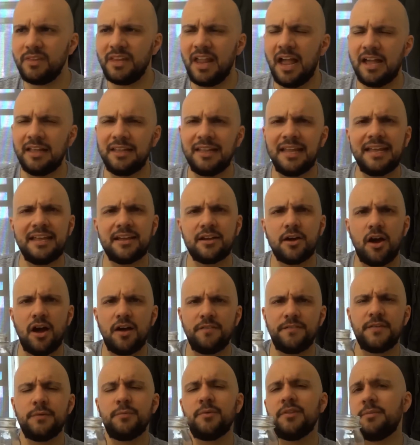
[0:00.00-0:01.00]
I like
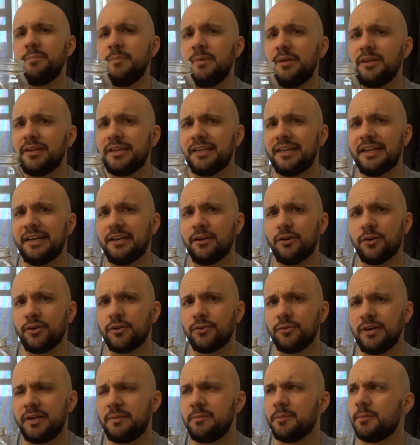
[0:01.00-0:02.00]
coffee with milk in it or
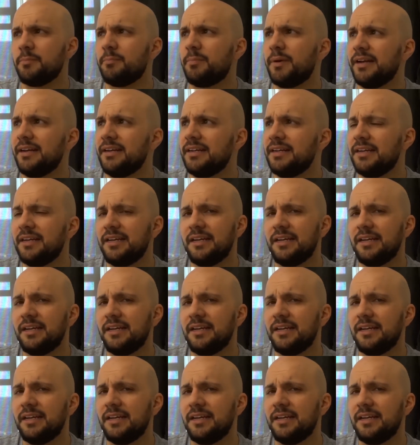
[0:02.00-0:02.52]
creamer, but